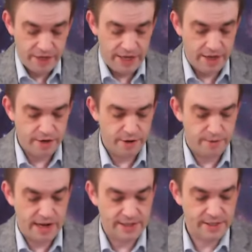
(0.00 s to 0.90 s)

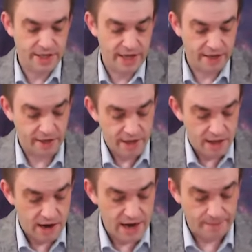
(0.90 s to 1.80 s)
Interesting.
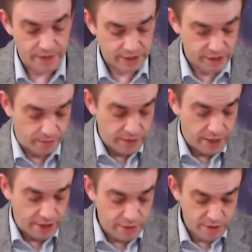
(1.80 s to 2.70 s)
All right, so
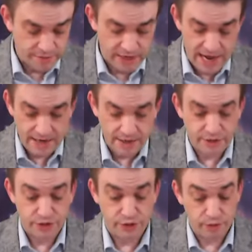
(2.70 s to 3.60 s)
you have got
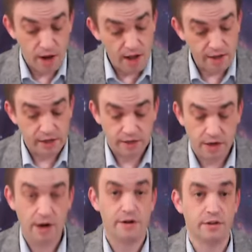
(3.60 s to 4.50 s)
strong
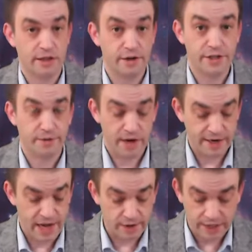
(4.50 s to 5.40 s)
cardinal energy
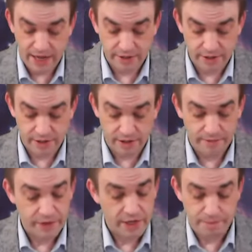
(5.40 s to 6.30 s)
right now.
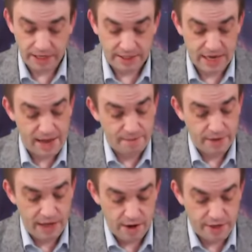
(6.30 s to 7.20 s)
Cancer, big time.
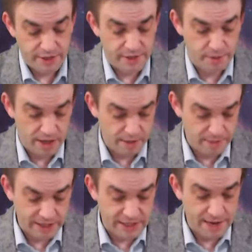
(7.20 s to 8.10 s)
Aries as well,
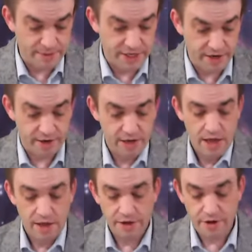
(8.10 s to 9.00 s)
big time is here.
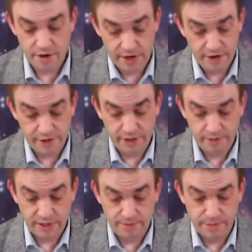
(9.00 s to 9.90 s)
You're here too
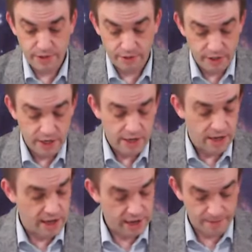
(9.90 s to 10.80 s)
with the moon.
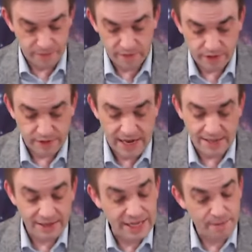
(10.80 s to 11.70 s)
You've also
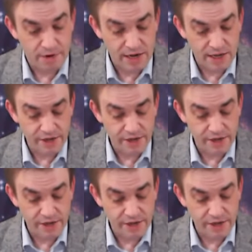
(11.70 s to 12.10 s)
got Libra.